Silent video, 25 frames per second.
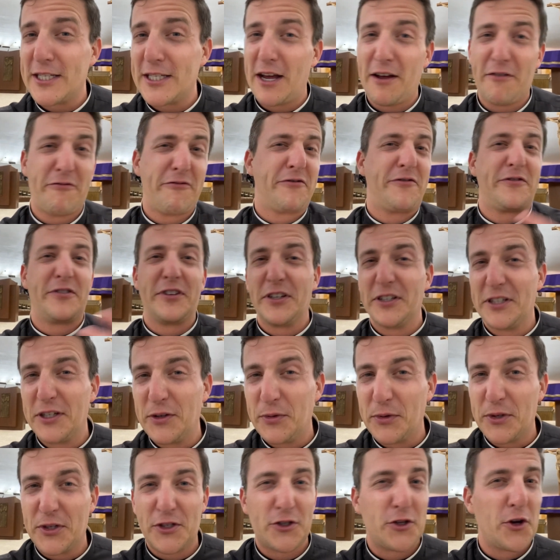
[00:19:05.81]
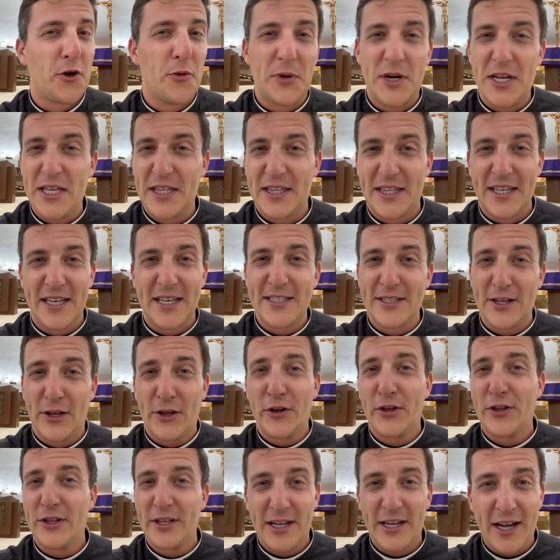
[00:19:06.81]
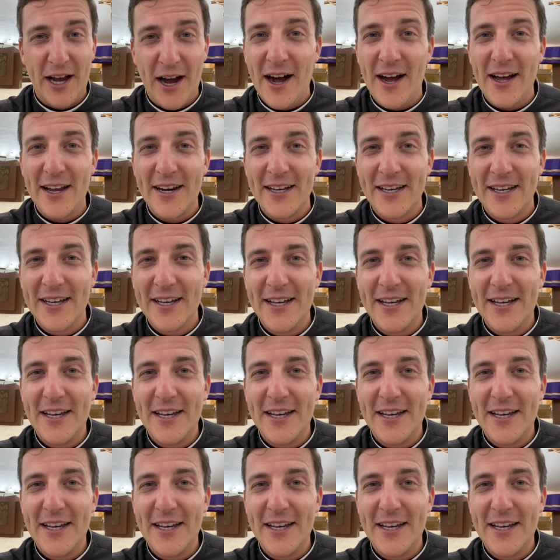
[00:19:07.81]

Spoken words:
I've filled it with so many things other than God,